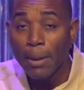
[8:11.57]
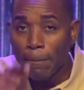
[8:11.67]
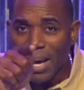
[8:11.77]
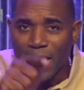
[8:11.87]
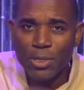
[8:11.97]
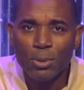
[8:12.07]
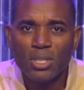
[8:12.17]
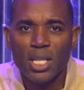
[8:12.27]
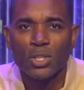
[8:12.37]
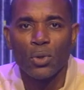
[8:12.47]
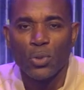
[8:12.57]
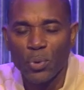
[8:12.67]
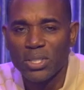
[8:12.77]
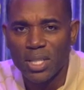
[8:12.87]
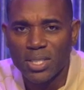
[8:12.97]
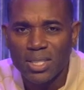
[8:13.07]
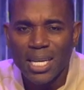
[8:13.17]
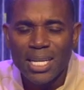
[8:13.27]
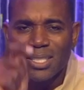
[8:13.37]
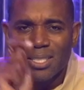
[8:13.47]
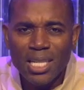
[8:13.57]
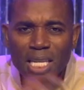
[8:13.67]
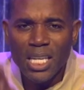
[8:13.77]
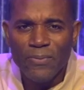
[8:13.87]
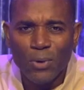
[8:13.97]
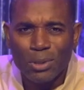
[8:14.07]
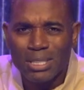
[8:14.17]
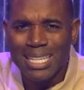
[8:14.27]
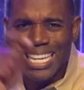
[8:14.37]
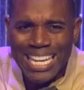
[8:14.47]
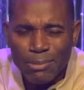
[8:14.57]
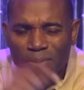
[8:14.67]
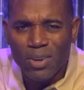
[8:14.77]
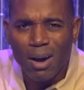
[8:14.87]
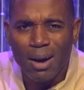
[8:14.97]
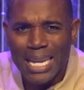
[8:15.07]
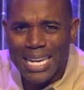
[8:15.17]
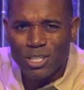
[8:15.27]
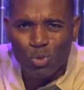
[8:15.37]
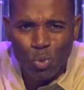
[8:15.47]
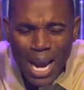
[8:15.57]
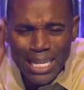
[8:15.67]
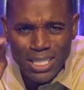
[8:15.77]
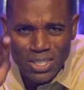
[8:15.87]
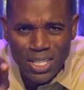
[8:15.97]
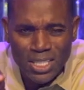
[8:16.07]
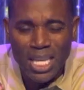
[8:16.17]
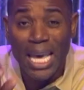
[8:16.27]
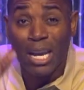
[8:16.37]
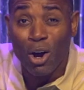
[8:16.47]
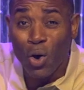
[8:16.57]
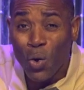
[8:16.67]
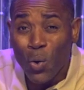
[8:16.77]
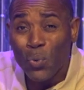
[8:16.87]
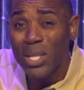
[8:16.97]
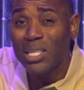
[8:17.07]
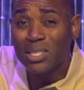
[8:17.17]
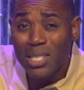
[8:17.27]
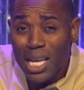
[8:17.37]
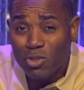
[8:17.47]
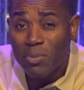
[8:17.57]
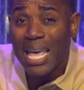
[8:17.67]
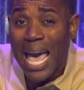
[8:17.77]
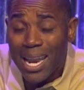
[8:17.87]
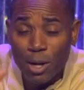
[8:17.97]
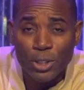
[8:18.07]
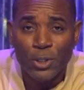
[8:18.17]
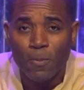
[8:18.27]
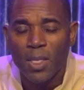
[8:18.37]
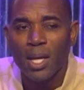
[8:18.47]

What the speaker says: Matthew 6:33 says this, seek ye first the kingdom of God and his righteousness, and all these things will be added unto you.